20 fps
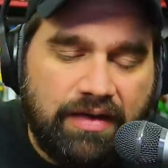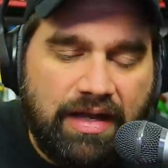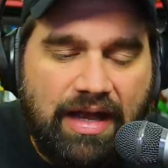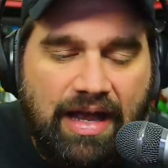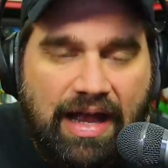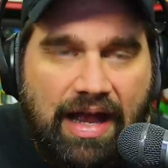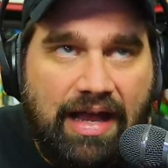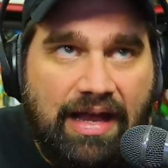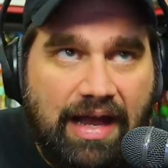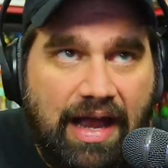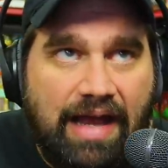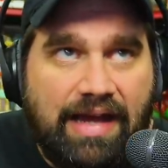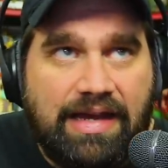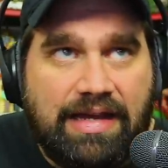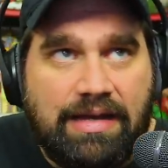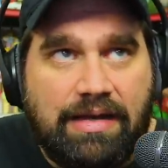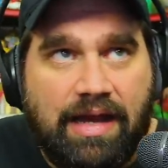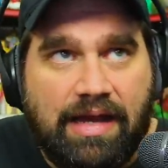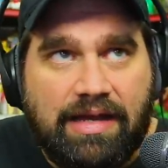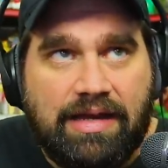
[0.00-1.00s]
I, I
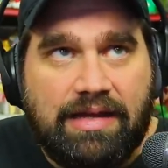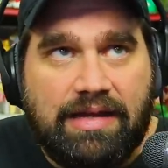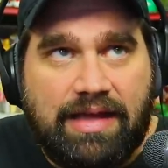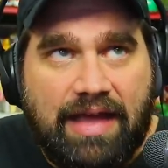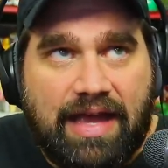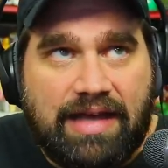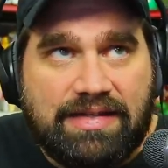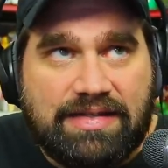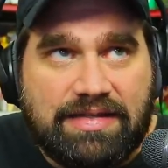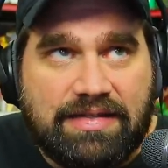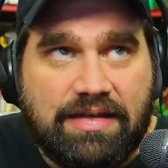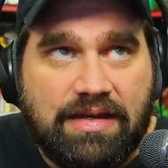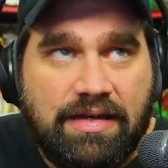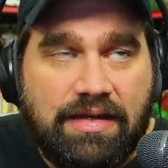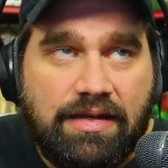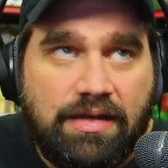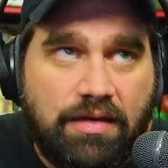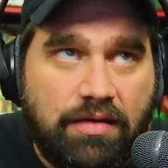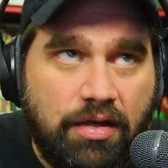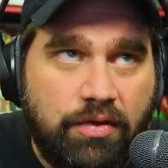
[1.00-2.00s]
can I can guess
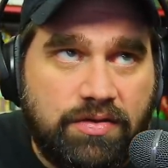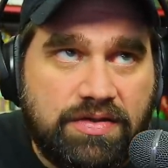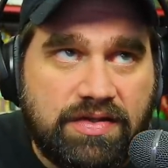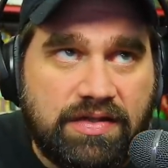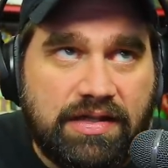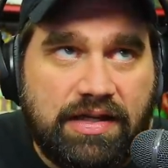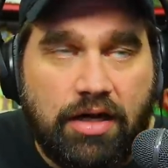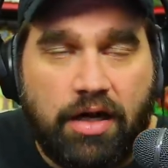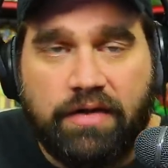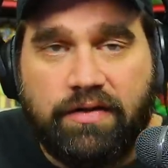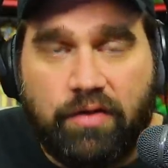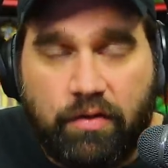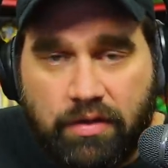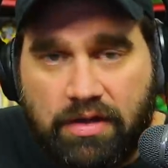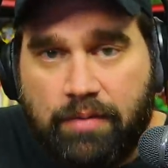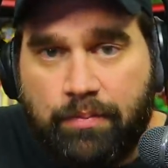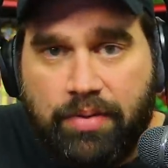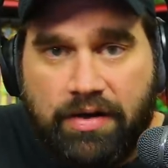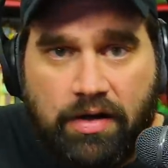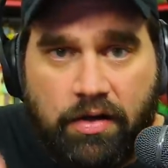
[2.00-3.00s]
closely and also
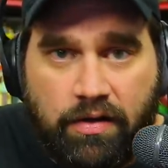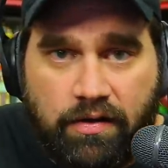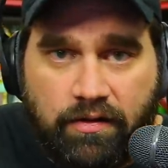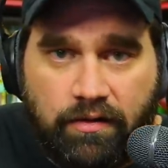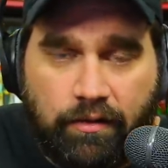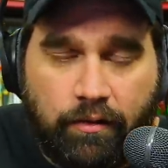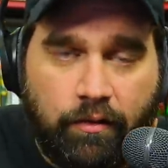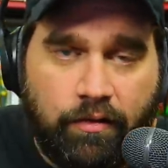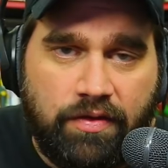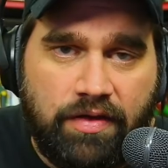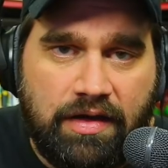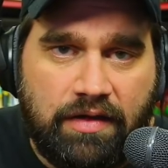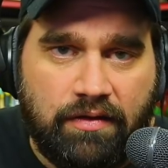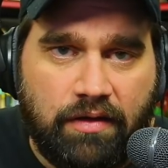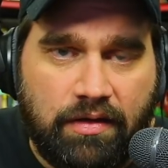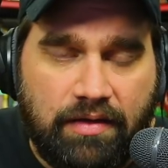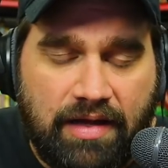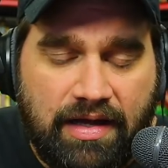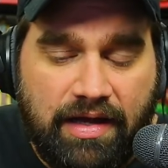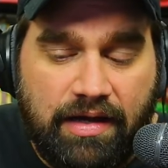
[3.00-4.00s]
compare to sort of things
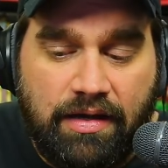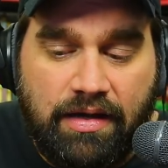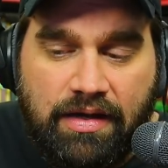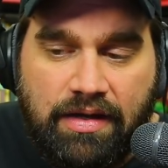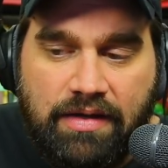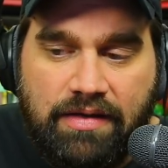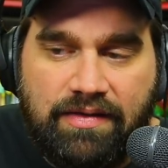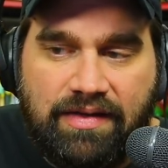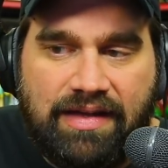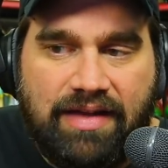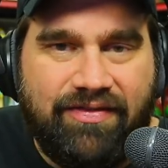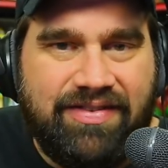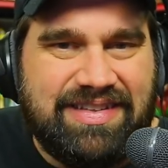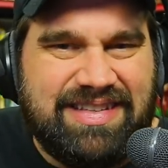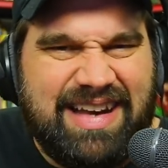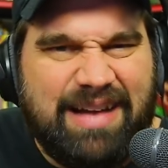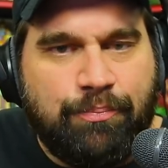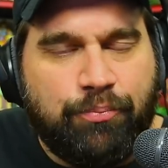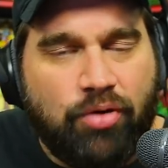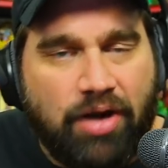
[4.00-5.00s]
online to give us
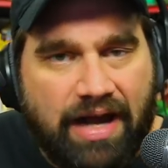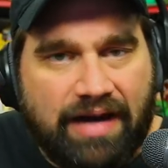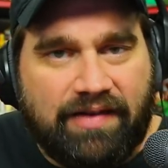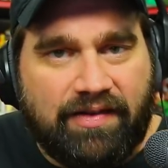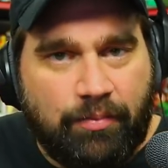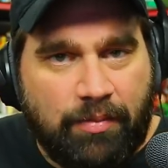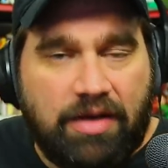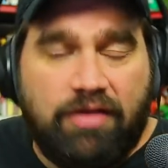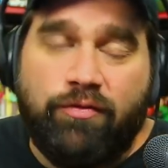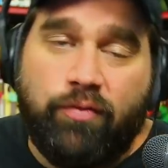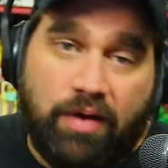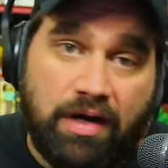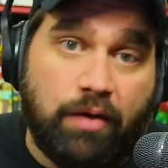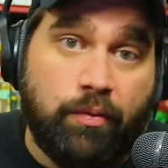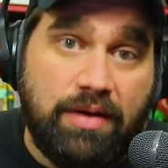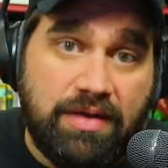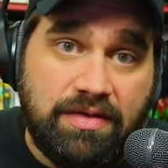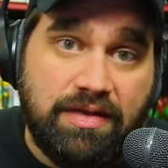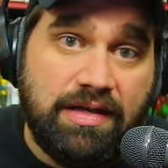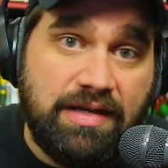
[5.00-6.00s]
an approximate of where
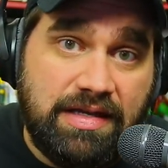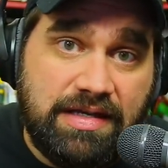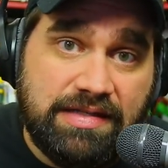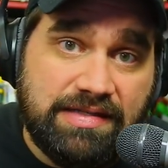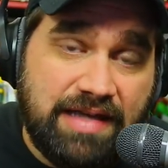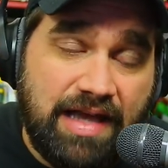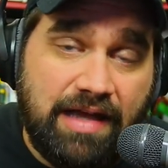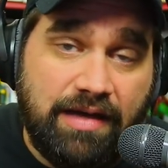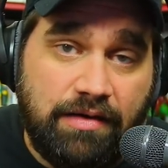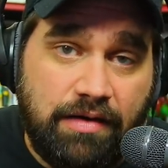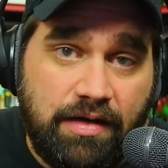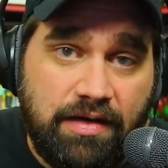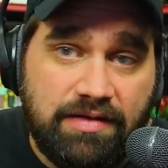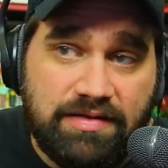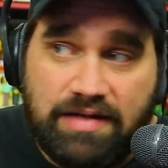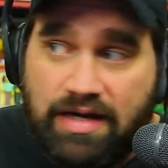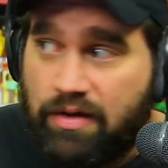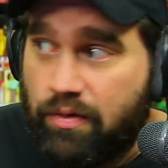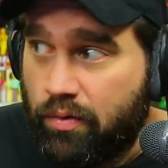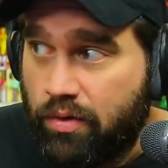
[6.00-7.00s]
we think he's at in
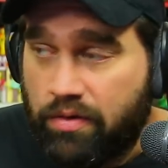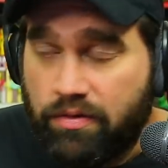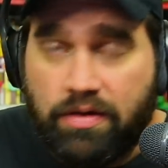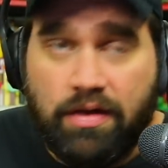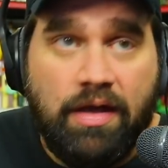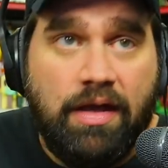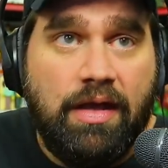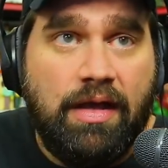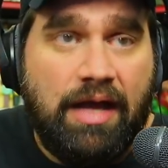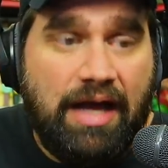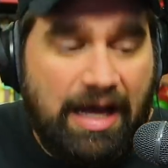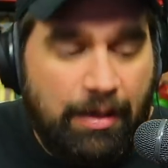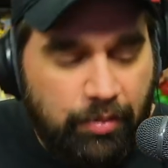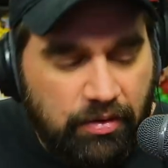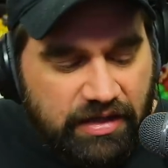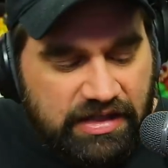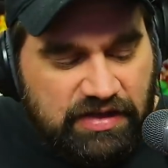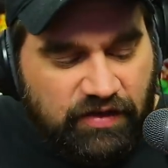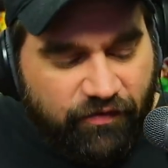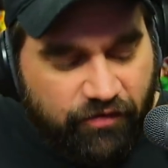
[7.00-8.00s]
his net worth. Uh,
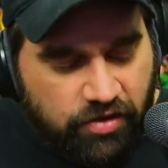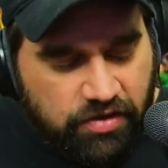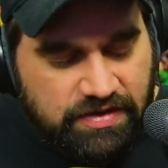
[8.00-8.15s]
but let's